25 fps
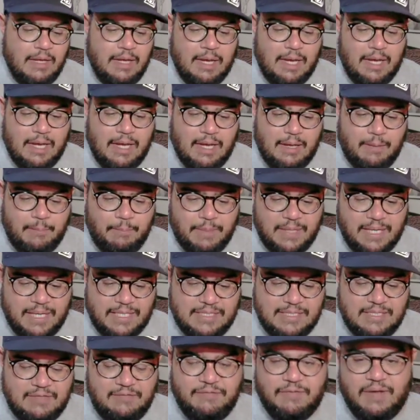but I
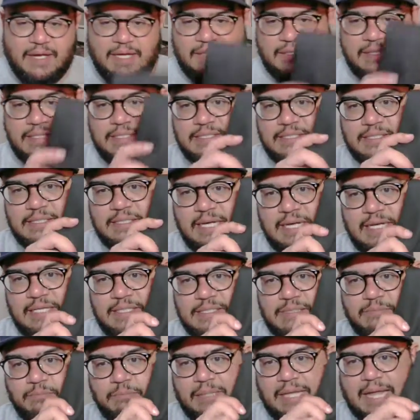did find this
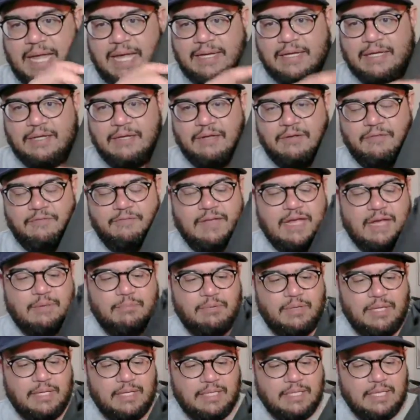nice black
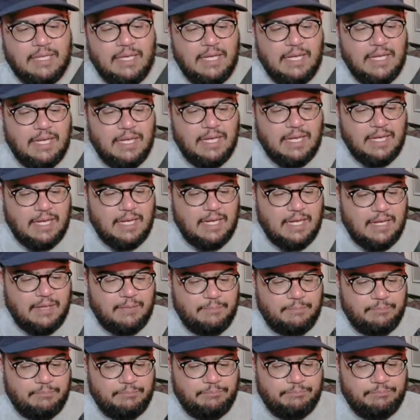fabric.
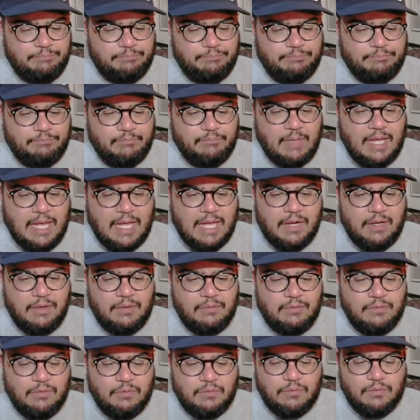I
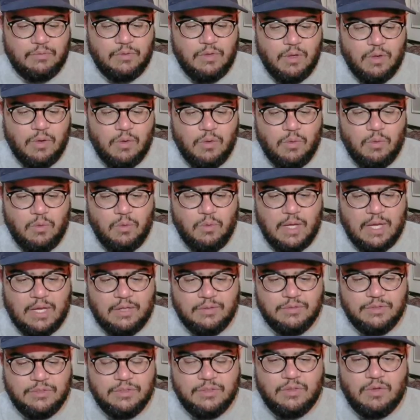don't know how
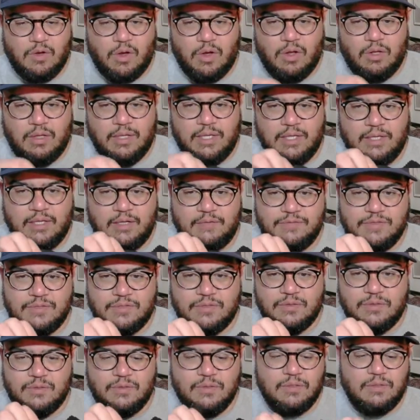to call it of
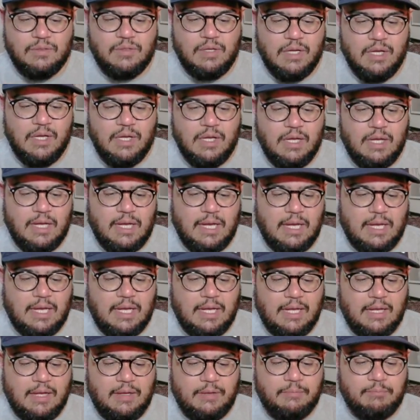sort,
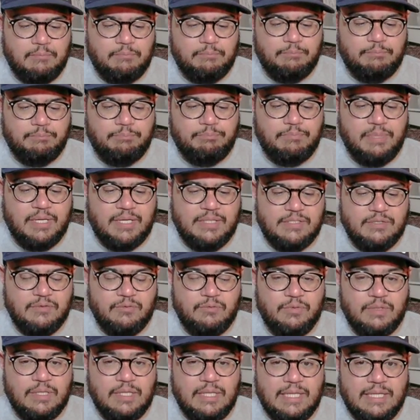but it's a
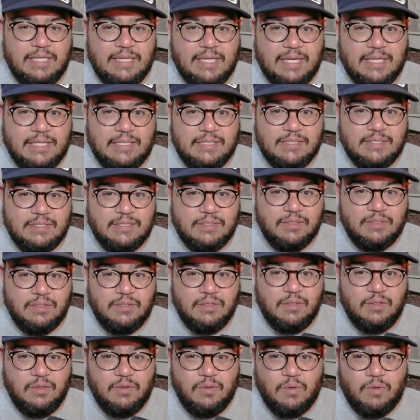really nice
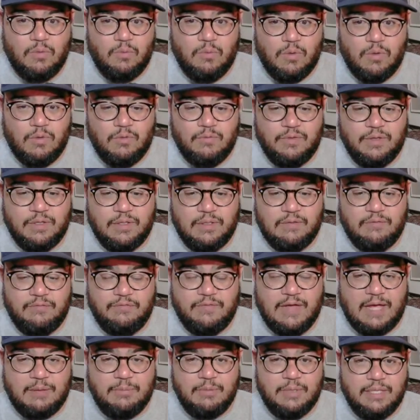woven
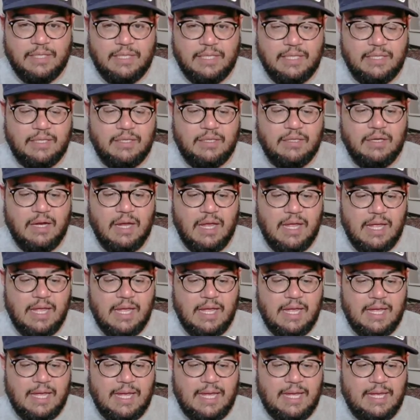fabric here.
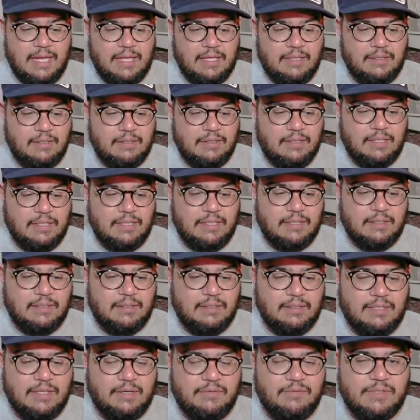And
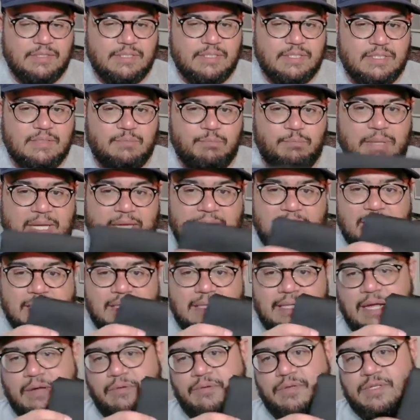there was this
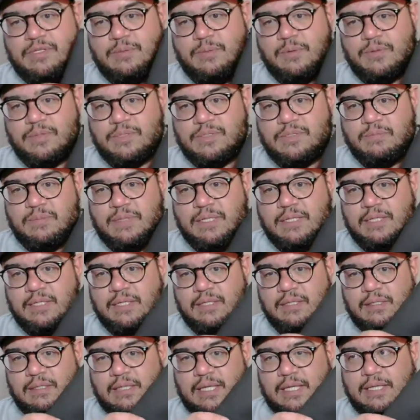bin that was supposed to be
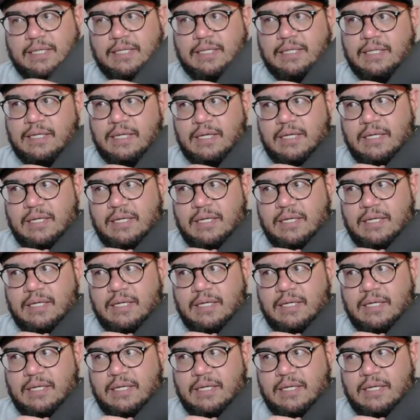like,